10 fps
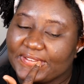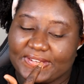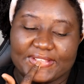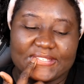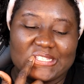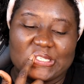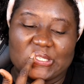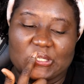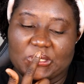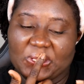this
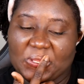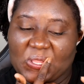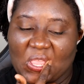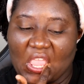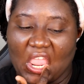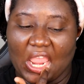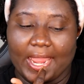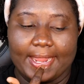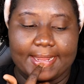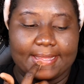is
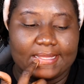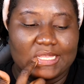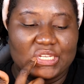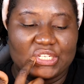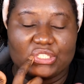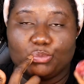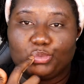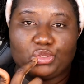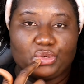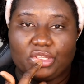just a
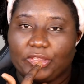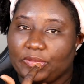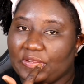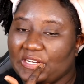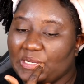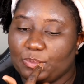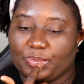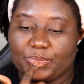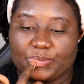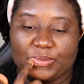beauty
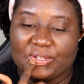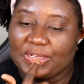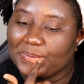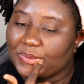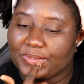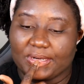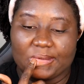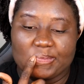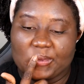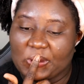lip
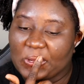scrub.